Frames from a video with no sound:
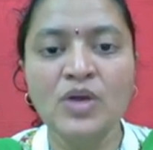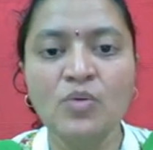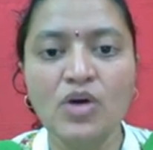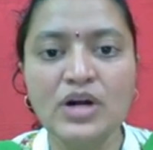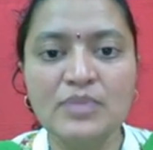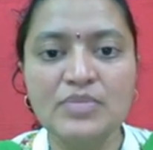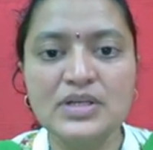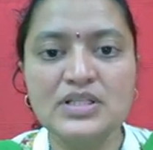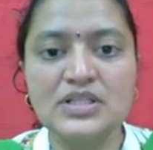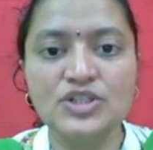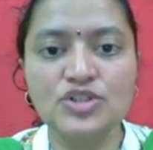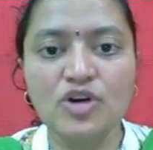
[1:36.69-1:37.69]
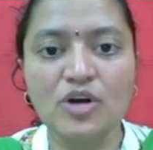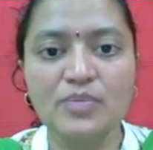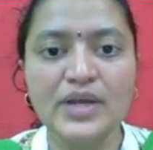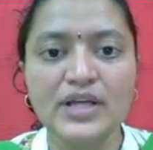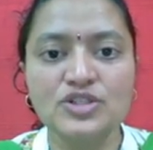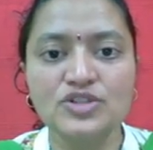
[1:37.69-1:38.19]
What happens in shop
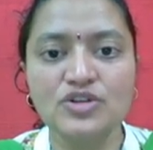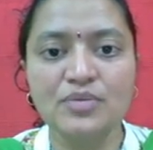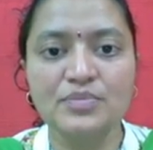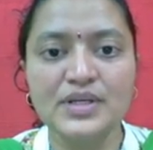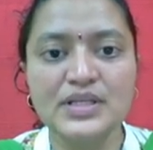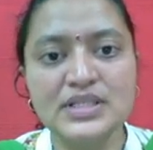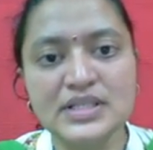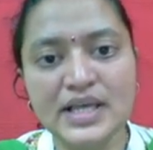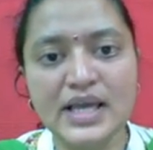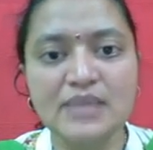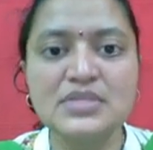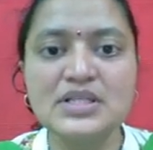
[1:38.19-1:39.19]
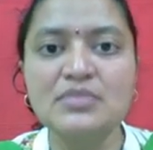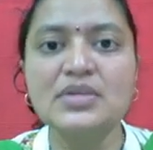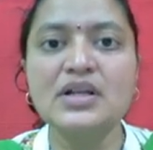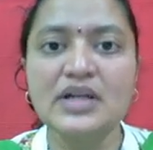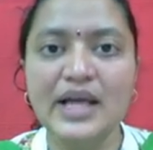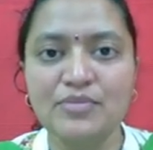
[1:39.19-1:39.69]
A and shop B?
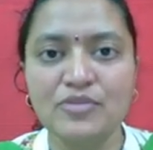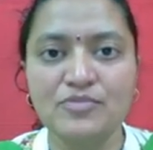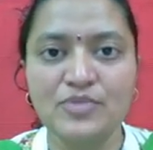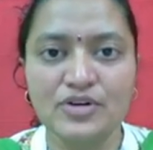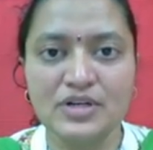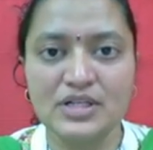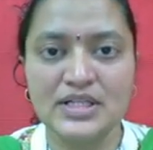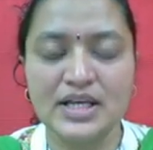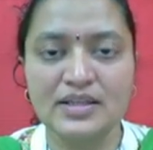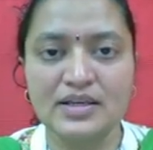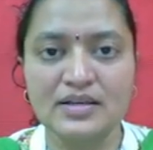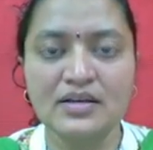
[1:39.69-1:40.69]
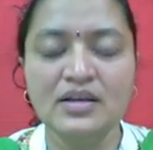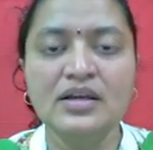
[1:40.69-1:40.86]
Similar type of products are there.